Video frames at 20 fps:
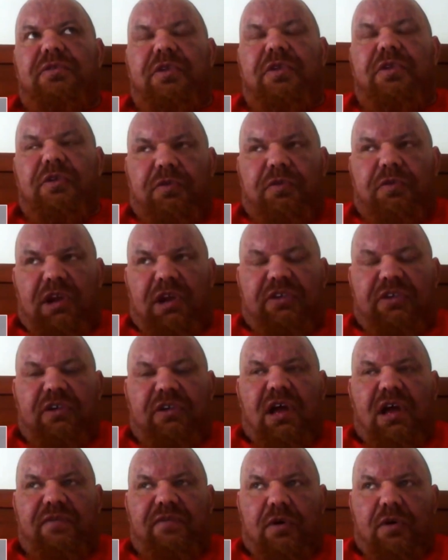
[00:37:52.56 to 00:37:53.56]
the reason
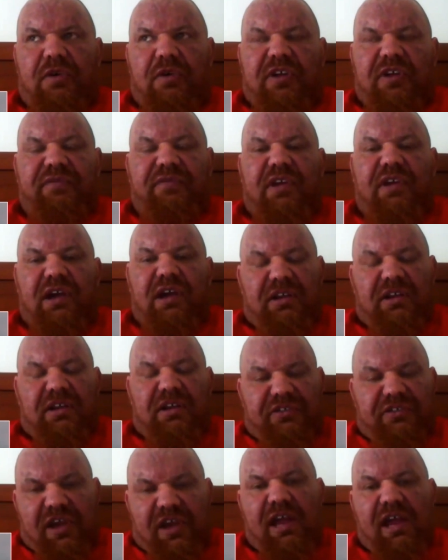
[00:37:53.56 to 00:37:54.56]
I've always advocated
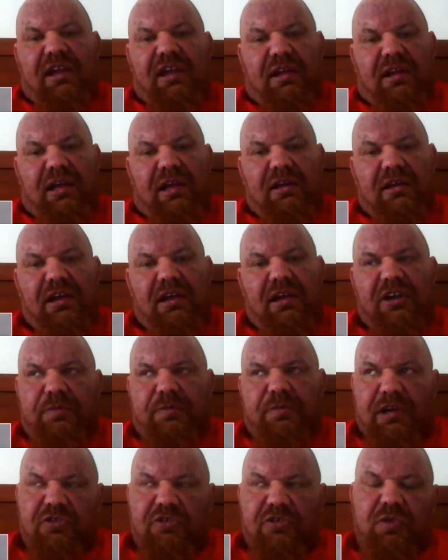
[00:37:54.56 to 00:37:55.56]
cycling is
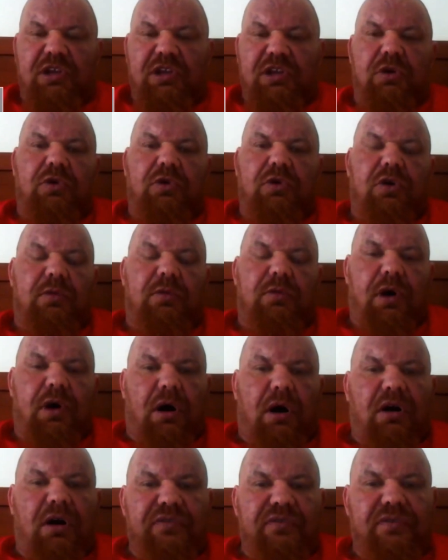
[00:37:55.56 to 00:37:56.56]
because when you come
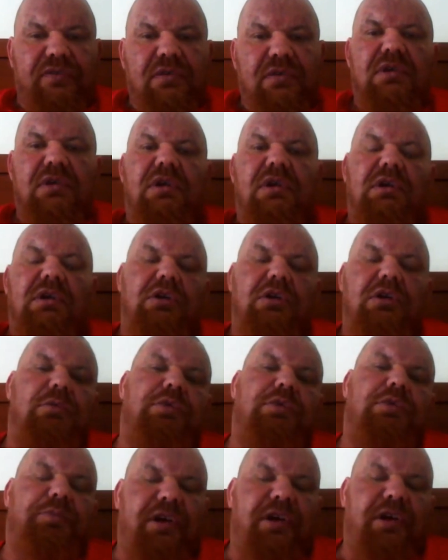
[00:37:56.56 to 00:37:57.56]
off, your
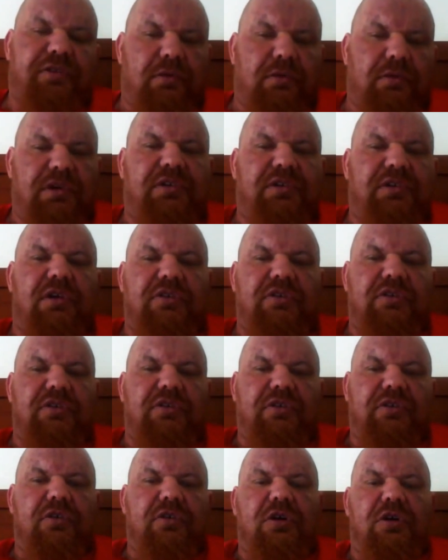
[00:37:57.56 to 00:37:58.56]
blood pressure returns
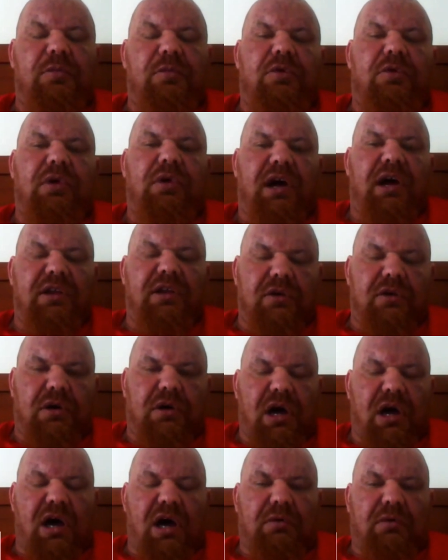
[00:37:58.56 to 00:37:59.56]
to normal and your
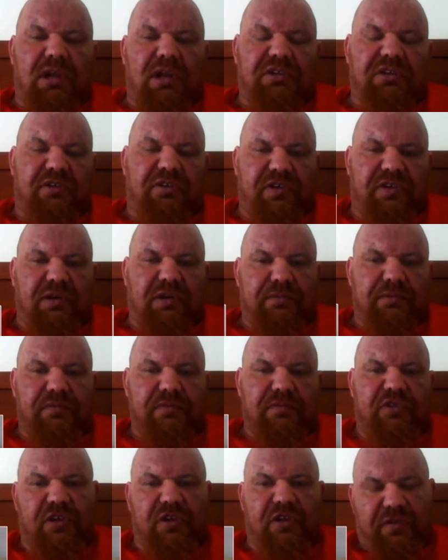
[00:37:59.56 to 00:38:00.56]
heart will atrophy.
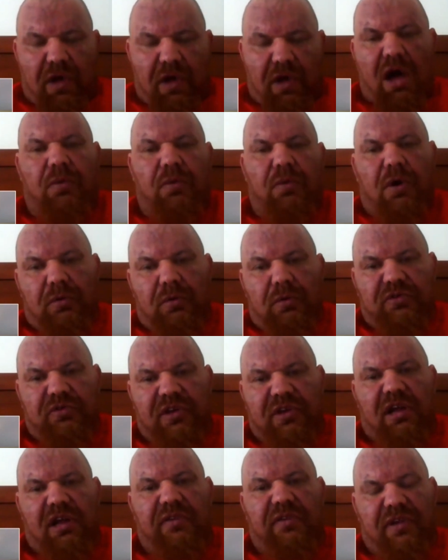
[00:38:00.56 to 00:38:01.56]
So the heart wall will
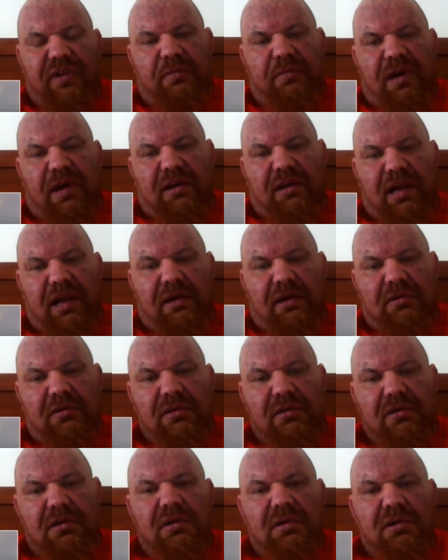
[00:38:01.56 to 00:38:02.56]
start to thin back down.
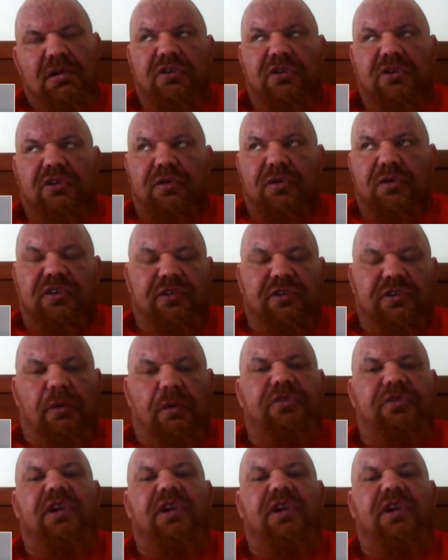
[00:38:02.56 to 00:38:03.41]
So it stops